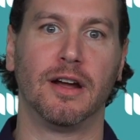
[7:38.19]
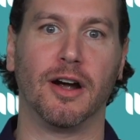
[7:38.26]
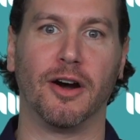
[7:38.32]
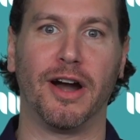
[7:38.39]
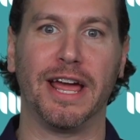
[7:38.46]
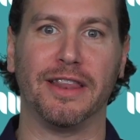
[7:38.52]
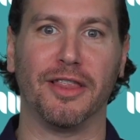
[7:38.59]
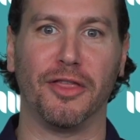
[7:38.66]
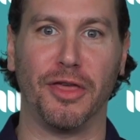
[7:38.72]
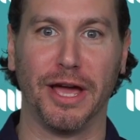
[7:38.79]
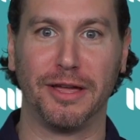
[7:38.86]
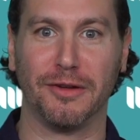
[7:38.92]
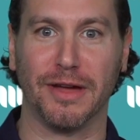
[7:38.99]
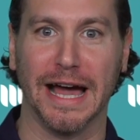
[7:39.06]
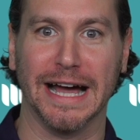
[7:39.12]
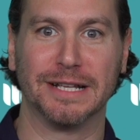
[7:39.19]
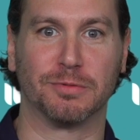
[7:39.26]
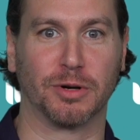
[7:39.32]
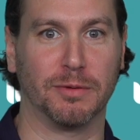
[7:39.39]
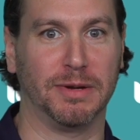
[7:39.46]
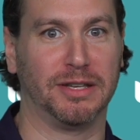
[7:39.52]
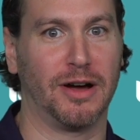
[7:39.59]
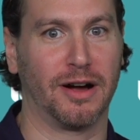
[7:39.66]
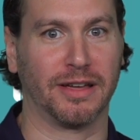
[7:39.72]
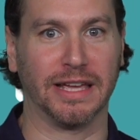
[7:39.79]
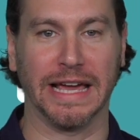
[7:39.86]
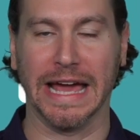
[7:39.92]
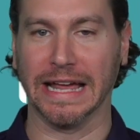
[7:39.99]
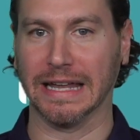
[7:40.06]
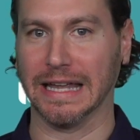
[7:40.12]
All right, thank you guys. We're gonna be
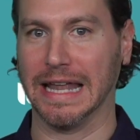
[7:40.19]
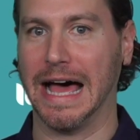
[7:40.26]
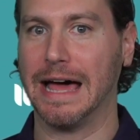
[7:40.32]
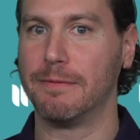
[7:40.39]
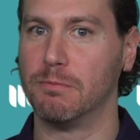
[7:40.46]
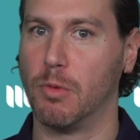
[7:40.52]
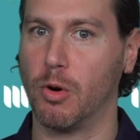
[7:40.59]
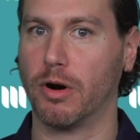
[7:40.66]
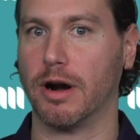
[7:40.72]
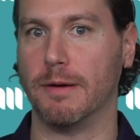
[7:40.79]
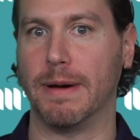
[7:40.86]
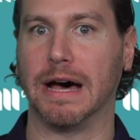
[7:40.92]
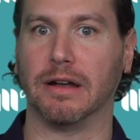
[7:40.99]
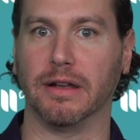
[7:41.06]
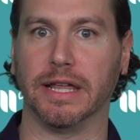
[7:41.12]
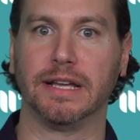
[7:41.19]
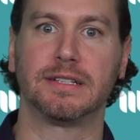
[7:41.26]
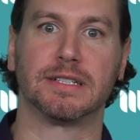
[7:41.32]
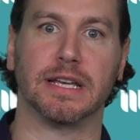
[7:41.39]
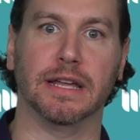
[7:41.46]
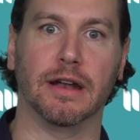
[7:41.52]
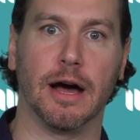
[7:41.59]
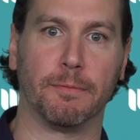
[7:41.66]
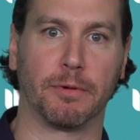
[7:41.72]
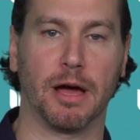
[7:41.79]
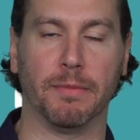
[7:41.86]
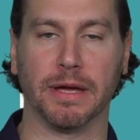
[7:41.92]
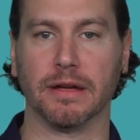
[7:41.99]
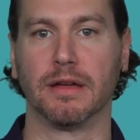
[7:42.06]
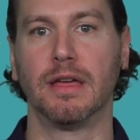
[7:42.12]
talking a lot more about links in
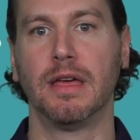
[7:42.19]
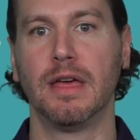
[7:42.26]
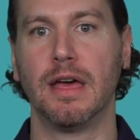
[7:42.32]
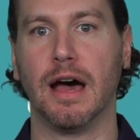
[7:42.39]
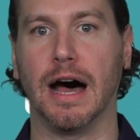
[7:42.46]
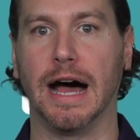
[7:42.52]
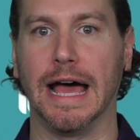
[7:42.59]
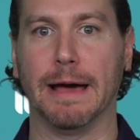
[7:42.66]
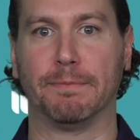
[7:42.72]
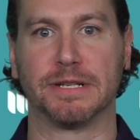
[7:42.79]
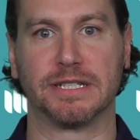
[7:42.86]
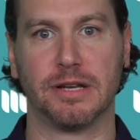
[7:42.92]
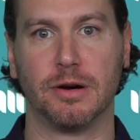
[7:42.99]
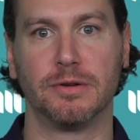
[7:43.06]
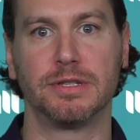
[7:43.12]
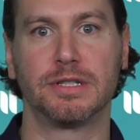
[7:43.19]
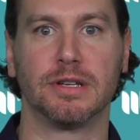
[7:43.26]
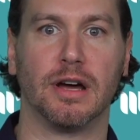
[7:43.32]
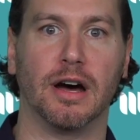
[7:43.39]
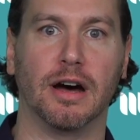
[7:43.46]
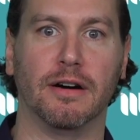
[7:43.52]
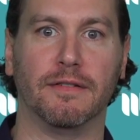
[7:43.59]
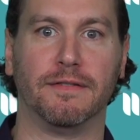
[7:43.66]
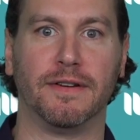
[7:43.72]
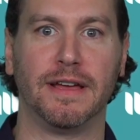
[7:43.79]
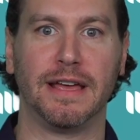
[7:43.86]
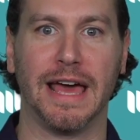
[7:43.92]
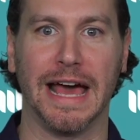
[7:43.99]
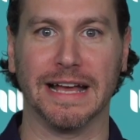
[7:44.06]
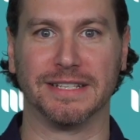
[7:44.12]
upcoming uh, episodes of
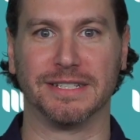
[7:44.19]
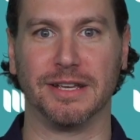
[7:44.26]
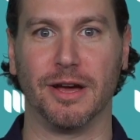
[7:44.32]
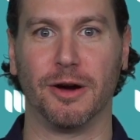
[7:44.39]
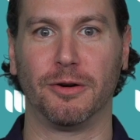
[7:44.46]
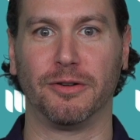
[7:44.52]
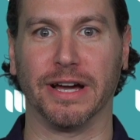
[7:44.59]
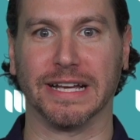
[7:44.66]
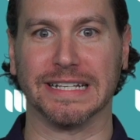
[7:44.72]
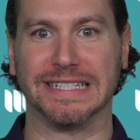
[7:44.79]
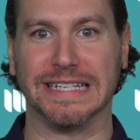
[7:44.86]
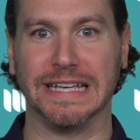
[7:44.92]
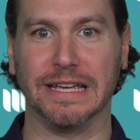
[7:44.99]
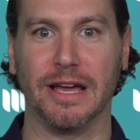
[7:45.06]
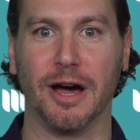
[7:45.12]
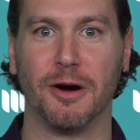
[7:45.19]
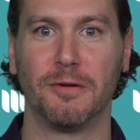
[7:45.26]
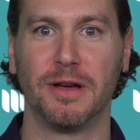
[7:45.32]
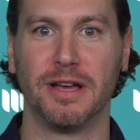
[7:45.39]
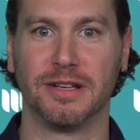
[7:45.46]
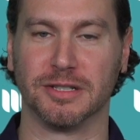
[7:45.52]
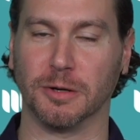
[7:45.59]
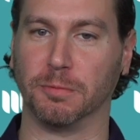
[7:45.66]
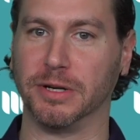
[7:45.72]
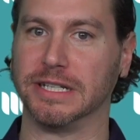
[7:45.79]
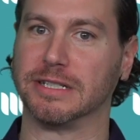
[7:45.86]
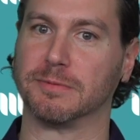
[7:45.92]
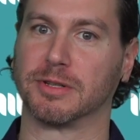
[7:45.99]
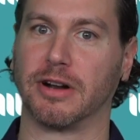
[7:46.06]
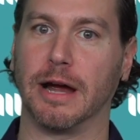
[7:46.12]
SEO Like a CEO. So
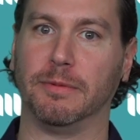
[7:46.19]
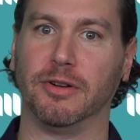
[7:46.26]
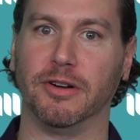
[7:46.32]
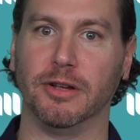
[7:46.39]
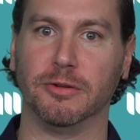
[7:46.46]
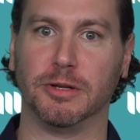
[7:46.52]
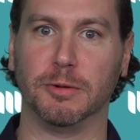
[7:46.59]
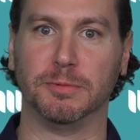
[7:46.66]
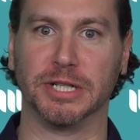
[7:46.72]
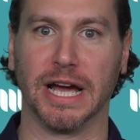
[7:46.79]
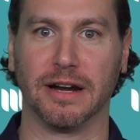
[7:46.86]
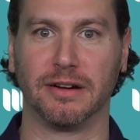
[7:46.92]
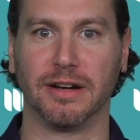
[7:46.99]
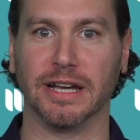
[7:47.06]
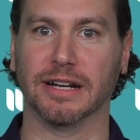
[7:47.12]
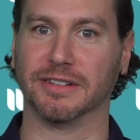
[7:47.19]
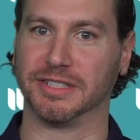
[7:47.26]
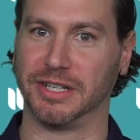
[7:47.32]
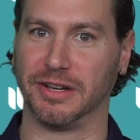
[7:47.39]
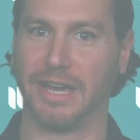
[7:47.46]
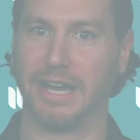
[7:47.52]
please subscribe to our YouTube channel and I'll see